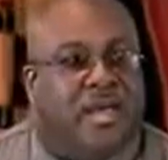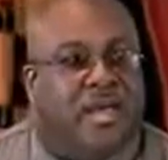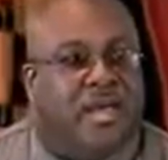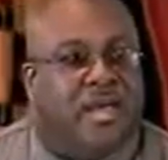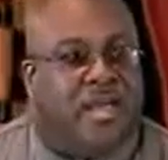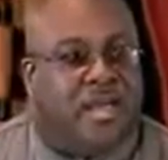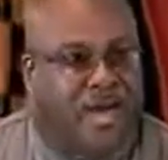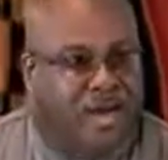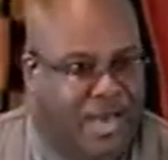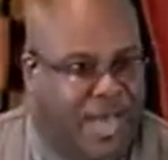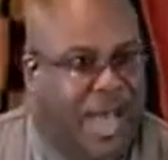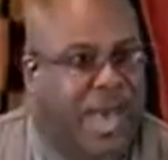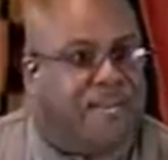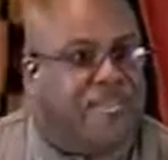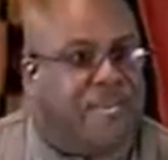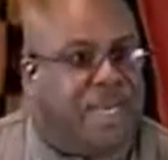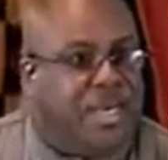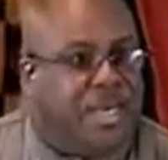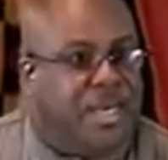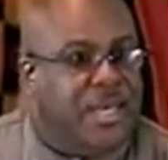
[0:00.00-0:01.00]
Y'all
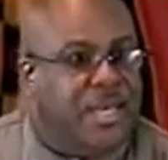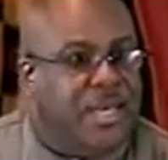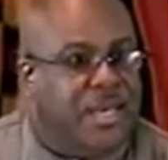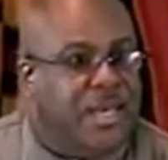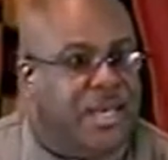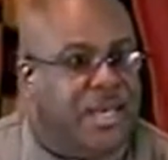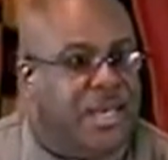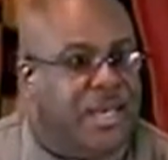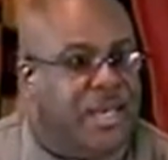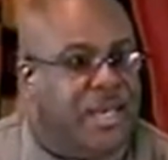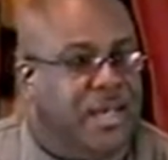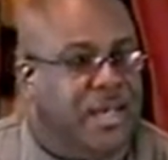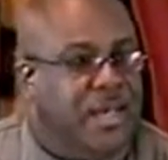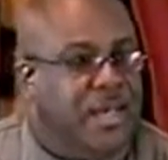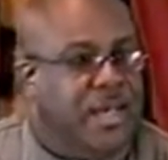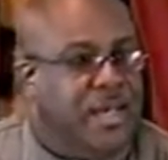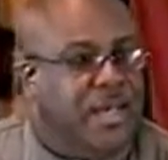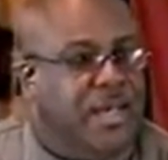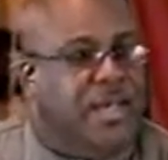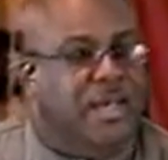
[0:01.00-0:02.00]
got me?
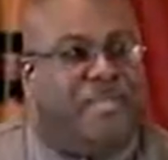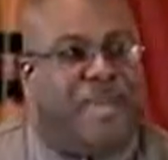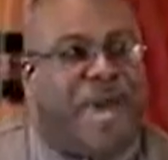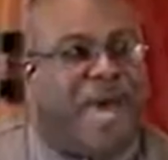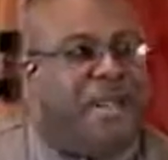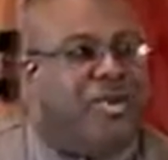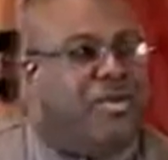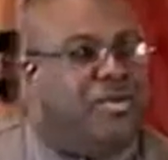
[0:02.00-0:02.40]
Anybody